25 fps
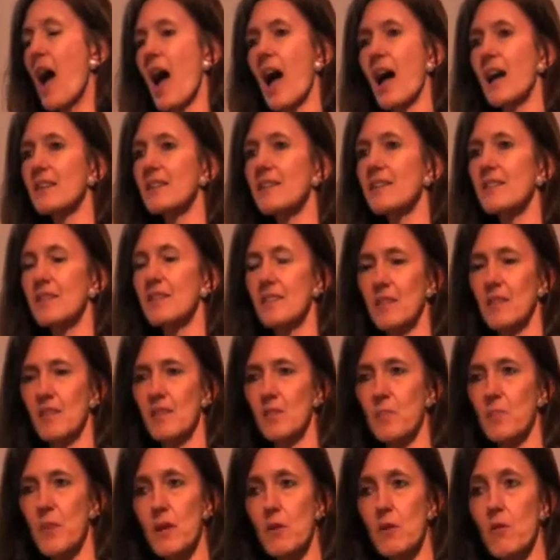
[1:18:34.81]
And
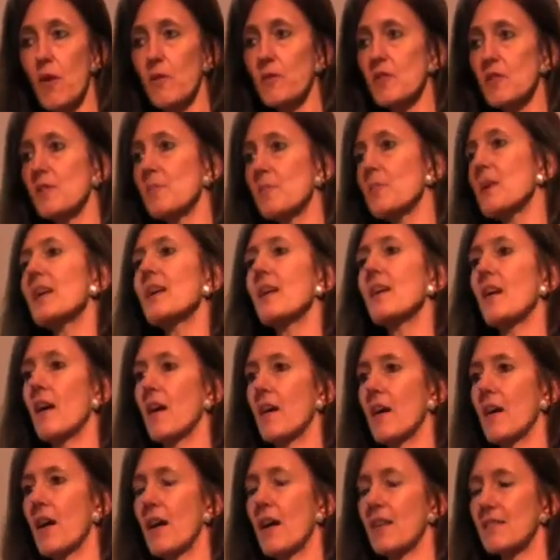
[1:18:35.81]
speaker after
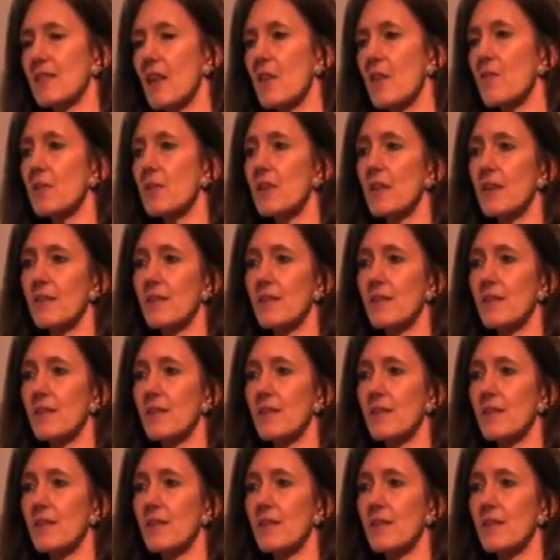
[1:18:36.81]
speaker has given